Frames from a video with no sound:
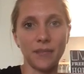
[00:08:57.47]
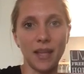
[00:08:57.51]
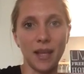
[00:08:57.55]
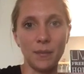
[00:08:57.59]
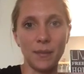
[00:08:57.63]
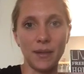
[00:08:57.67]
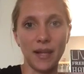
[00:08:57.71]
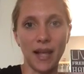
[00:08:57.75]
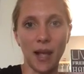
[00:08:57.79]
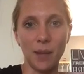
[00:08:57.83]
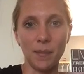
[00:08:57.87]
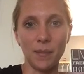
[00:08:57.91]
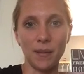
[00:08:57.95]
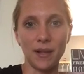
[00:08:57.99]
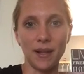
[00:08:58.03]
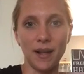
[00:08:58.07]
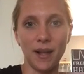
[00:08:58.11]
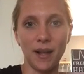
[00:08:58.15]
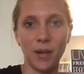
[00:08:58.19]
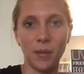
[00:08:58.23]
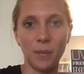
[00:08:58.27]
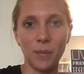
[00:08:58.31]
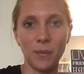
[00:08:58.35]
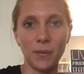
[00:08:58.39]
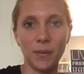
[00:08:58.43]
I'd be happy to
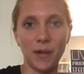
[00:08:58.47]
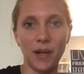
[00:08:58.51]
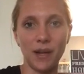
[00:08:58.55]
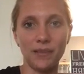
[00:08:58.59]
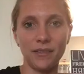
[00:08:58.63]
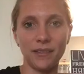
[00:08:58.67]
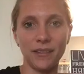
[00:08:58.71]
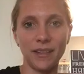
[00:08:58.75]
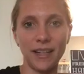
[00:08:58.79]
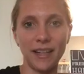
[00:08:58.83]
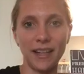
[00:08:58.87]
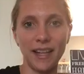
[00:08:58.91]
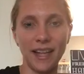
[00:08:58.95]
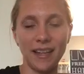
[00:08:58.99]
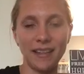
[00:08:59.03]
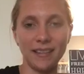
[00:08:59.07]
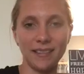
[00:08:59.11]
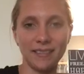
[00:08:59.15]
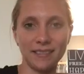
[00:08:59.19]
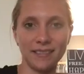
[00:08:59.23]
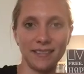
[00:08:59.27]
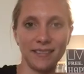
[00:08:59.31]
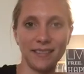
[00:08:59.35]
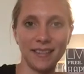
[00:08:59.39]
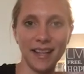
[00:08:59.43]
help you however I
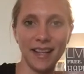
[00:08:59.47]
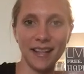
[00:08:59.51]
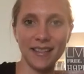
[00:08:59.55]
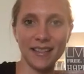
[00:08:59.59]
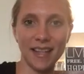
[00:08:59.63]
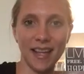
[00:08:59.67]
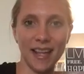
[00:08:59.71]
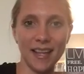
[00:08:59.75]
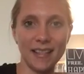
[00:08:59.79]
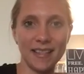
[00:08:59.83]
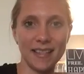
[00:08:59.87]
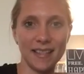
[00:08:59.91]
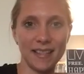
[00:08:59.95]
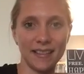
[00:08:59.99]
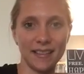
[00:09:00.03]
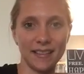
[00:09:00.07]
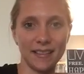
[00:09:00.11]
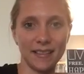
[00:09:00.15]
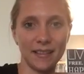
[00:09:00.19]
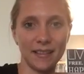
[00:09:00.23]
can. Thanks, guys.